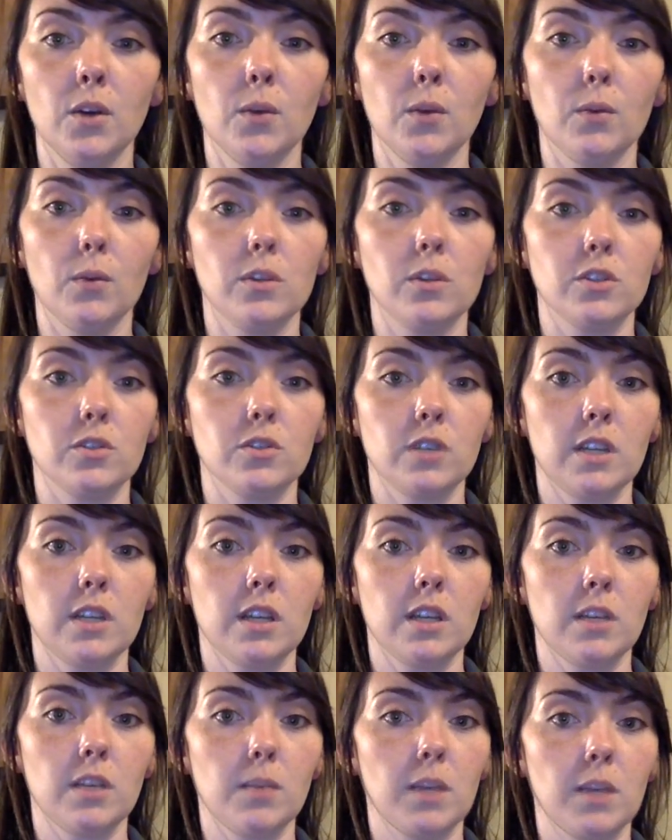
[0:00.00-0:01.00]
When
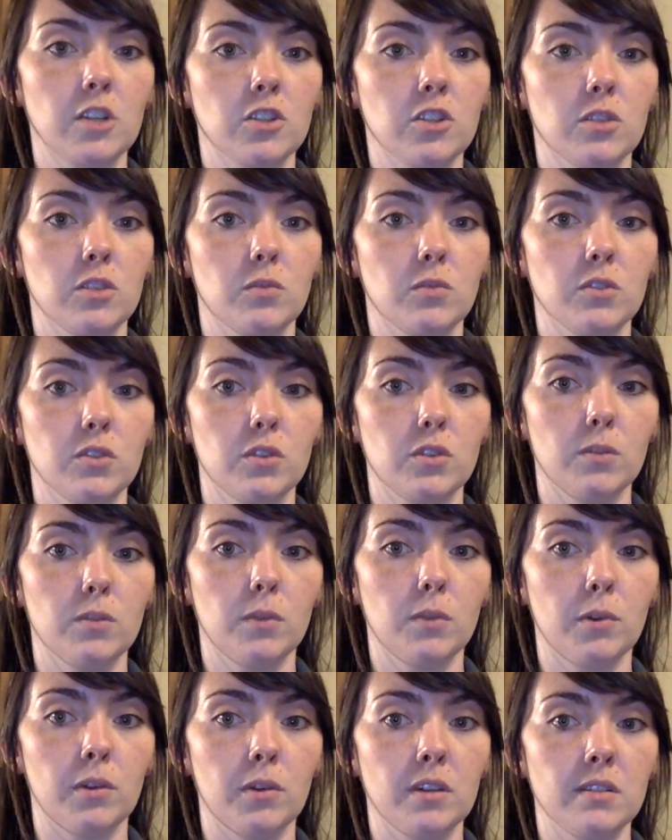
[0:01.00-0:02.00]
treating a patient with
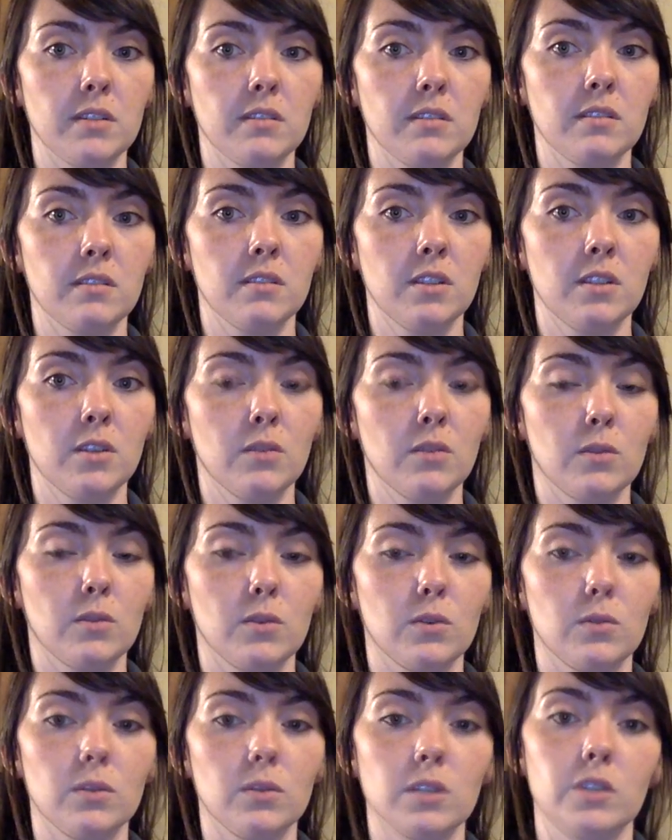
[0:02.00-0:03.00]
Pseudomonas,
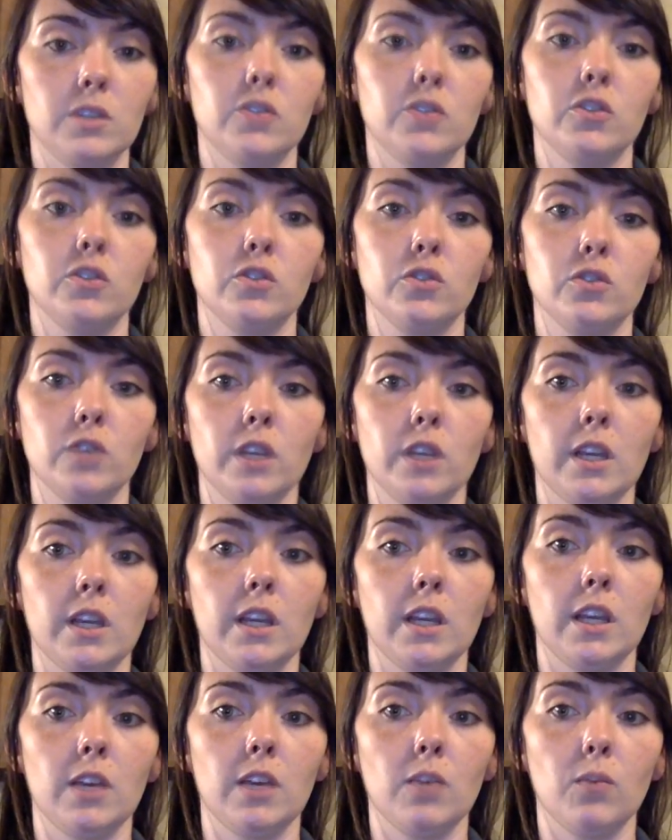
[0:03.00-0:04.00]
we're really just
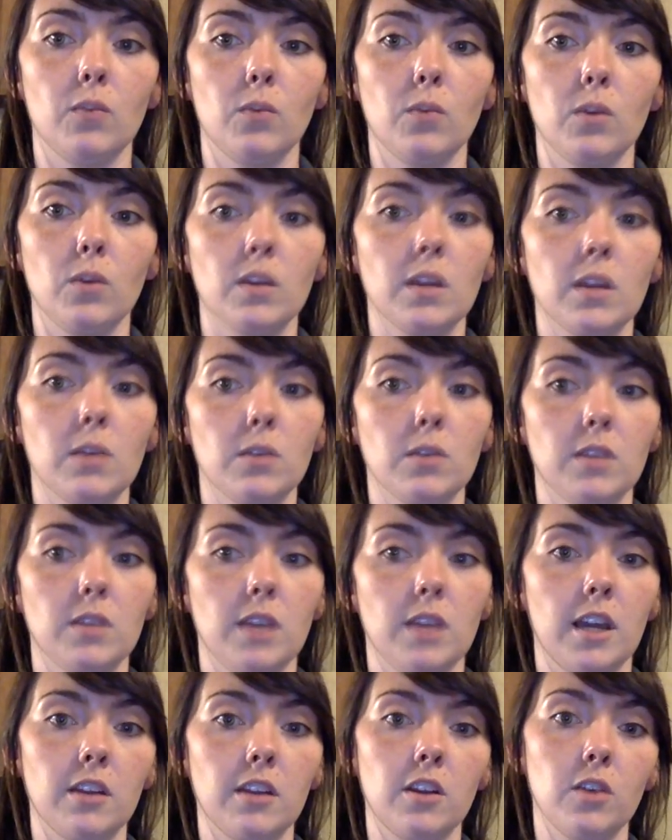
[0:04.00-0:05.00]
treating what they were
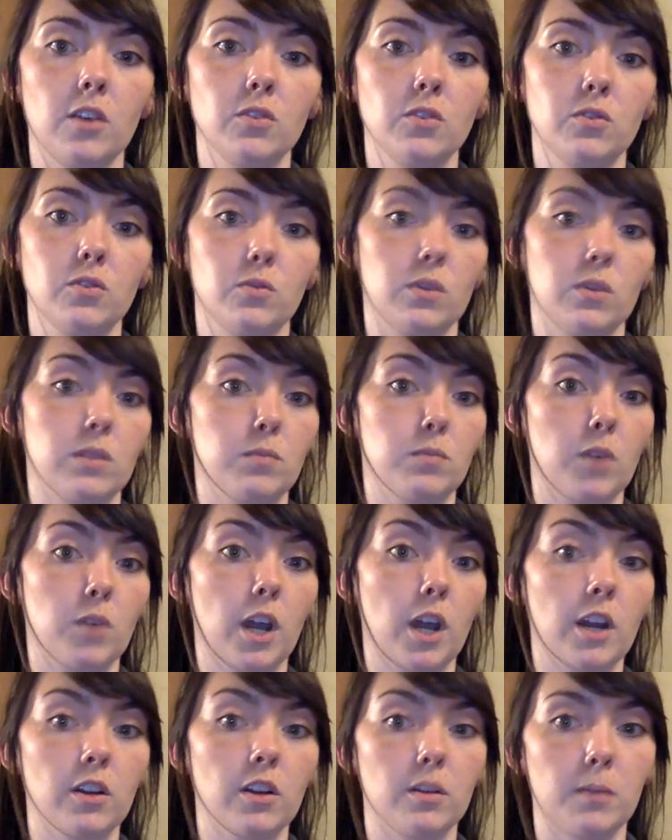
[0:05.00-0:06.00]
diagnosed with
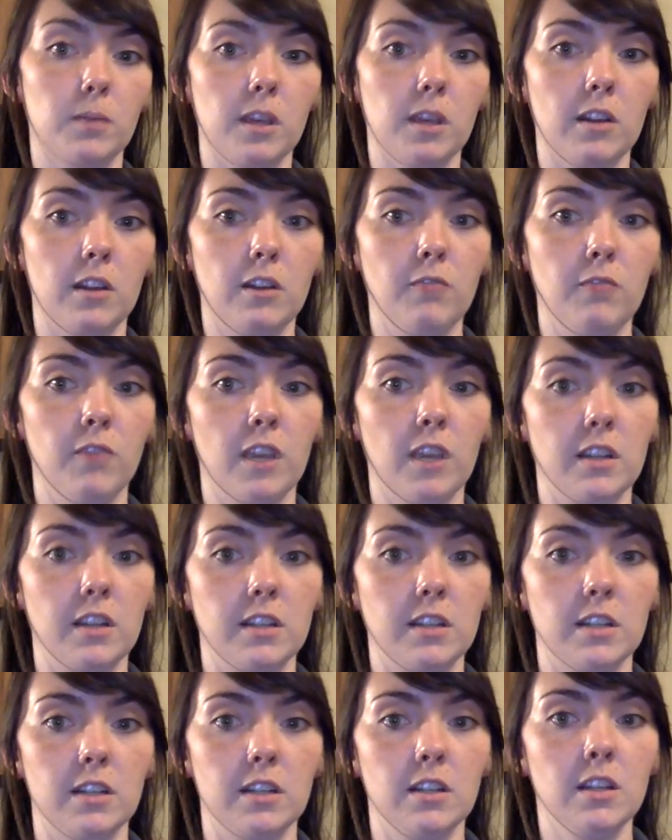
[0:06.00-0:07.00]
prior to being
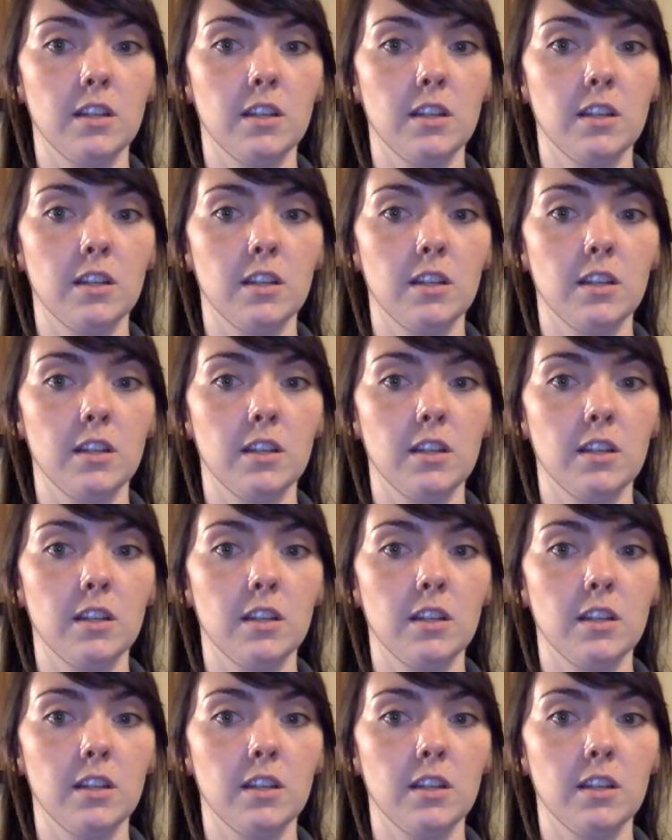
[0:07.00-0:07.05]
infected,